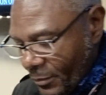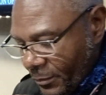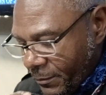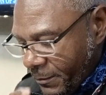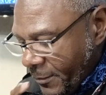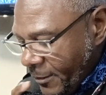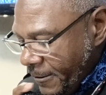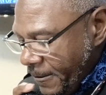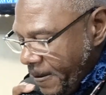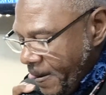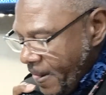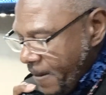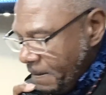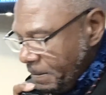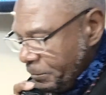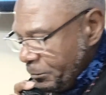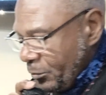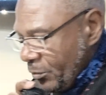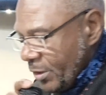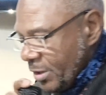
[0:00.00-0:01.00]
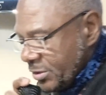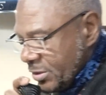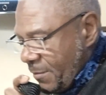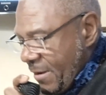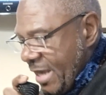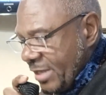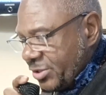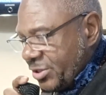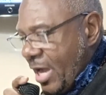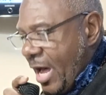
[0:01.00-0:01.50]
now.
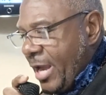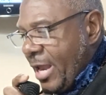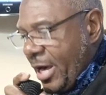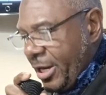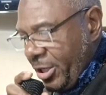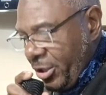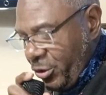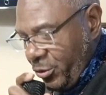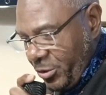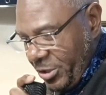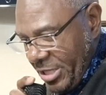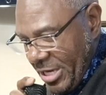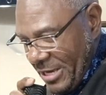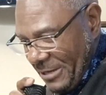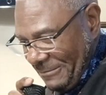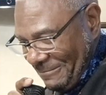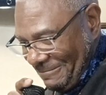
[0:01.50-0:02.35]
Somebody shout hallelujah.